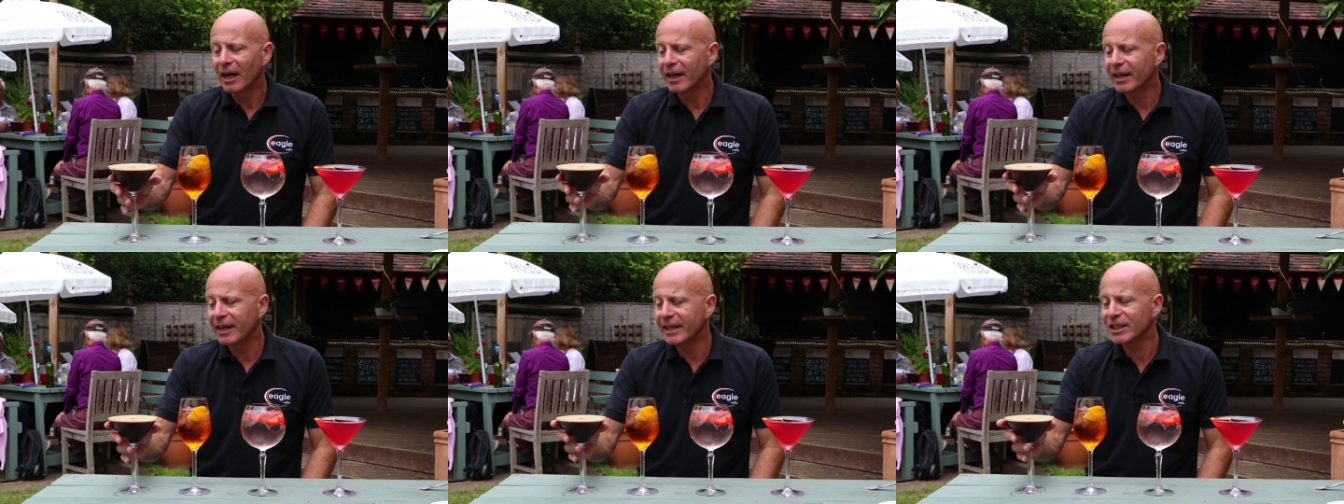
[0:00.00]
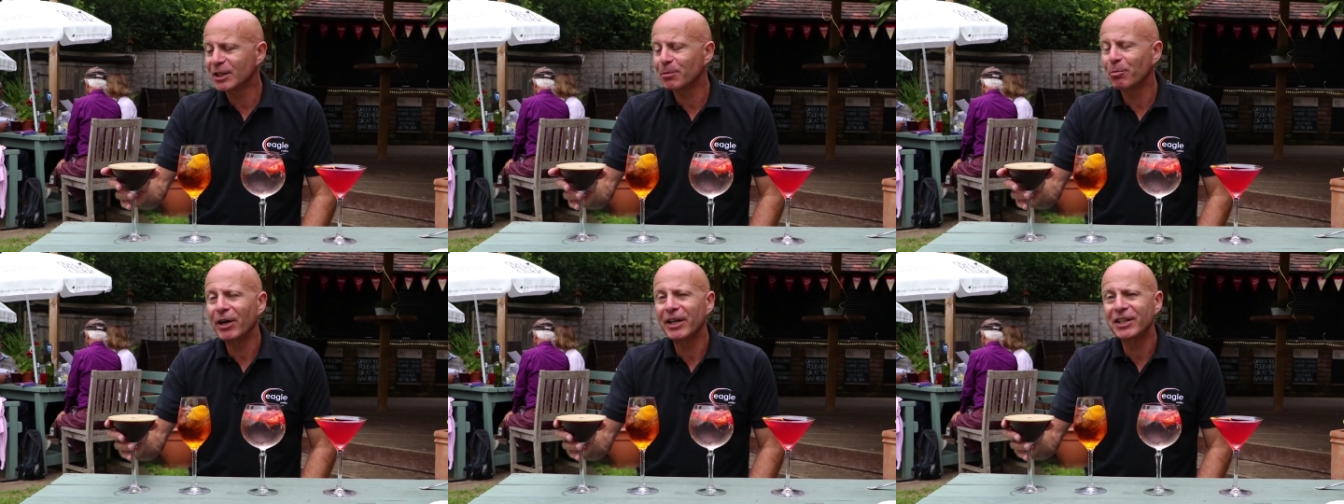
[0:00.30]
an
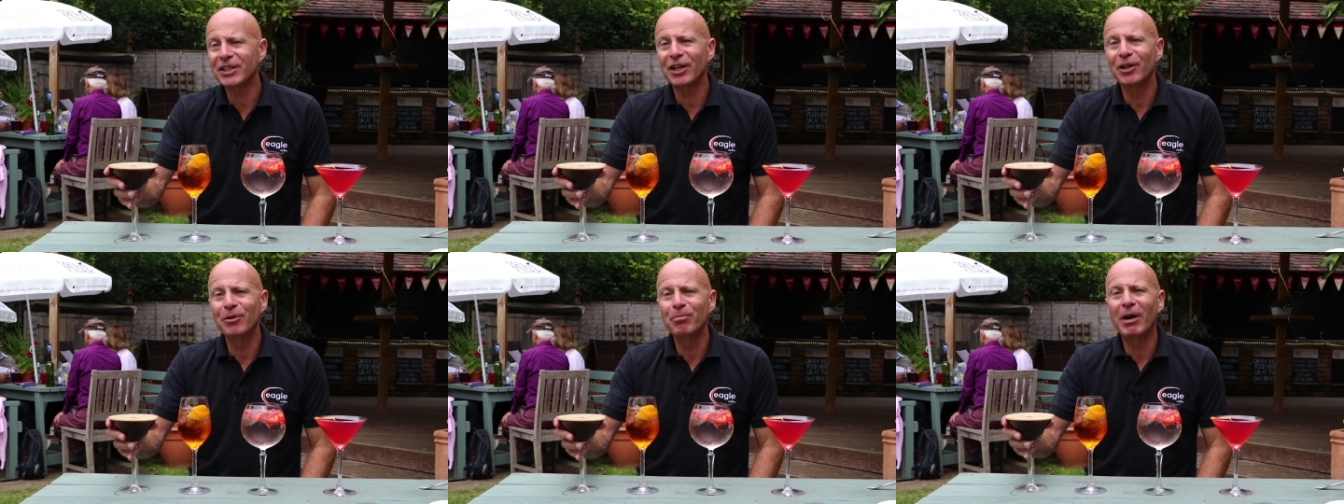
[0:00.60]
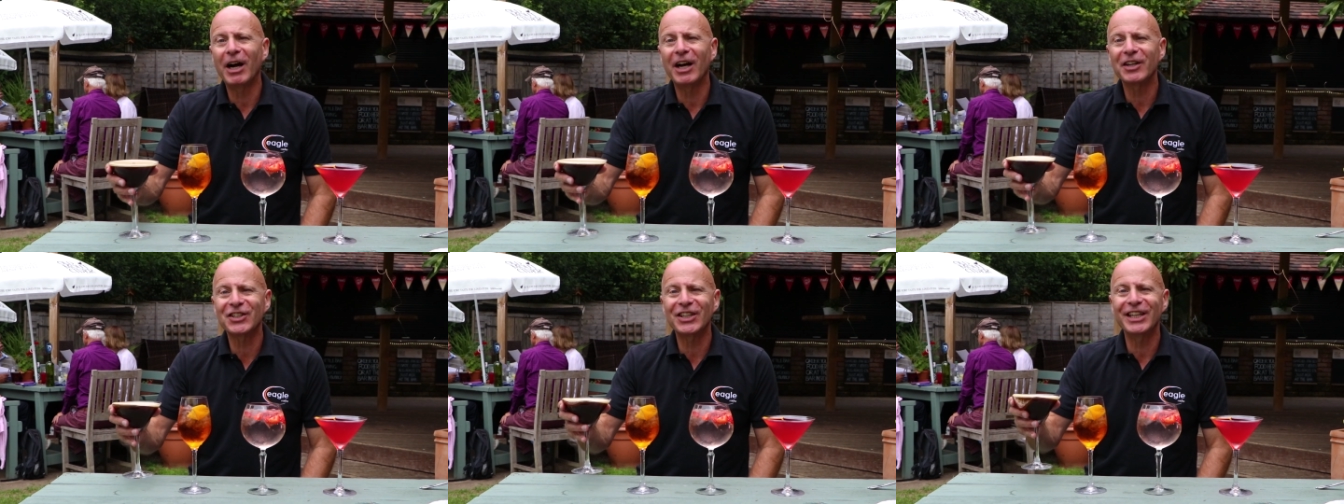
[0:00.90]
Espresso
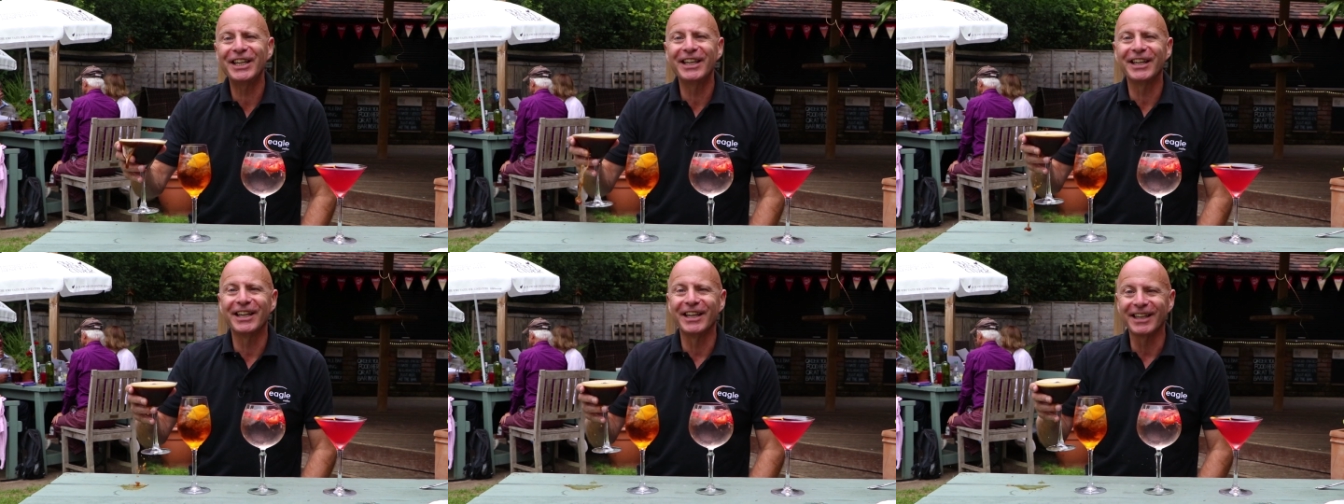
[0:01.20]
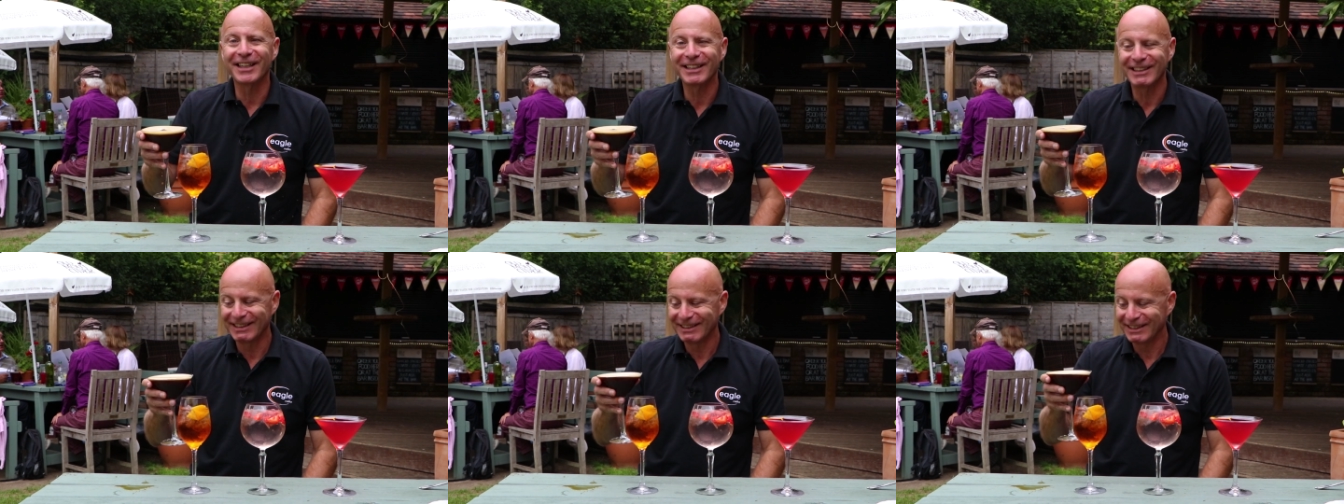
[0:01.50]

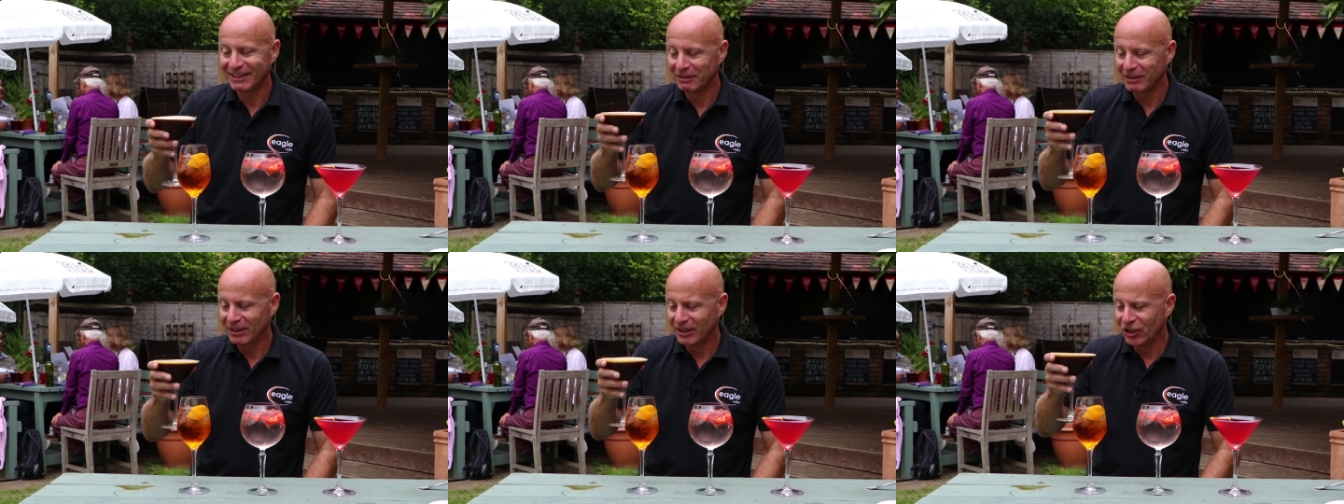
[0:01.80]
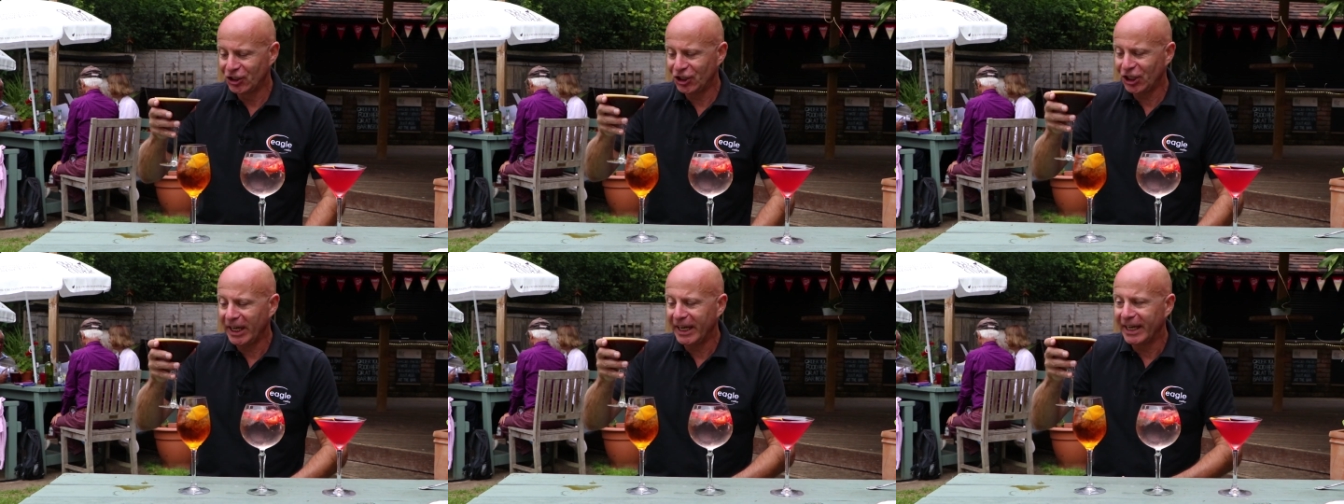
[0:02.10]
Martini.
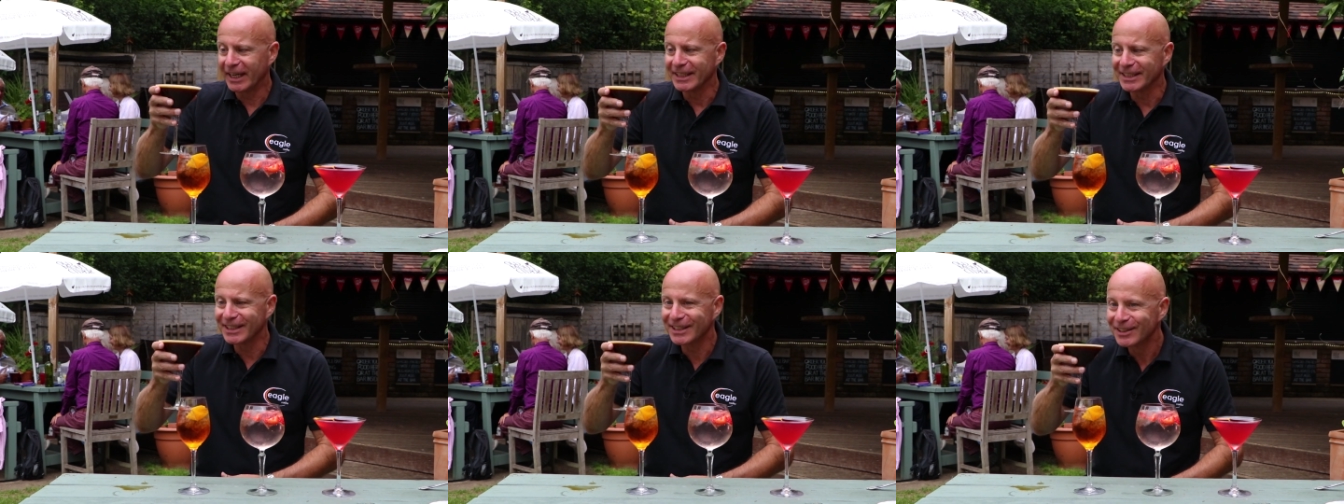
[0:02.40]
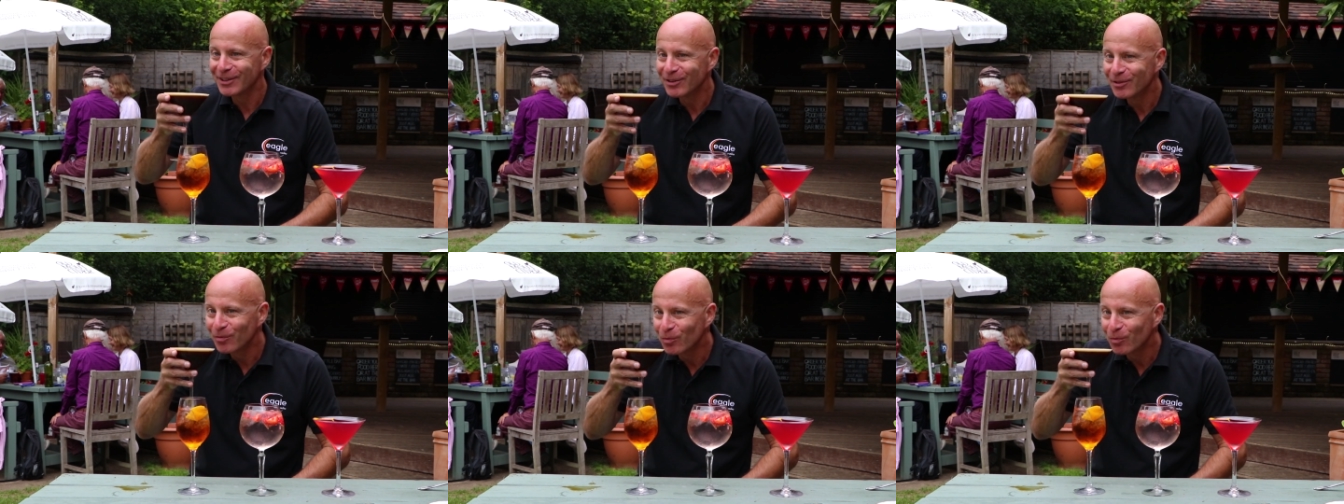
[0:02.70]
Cheers.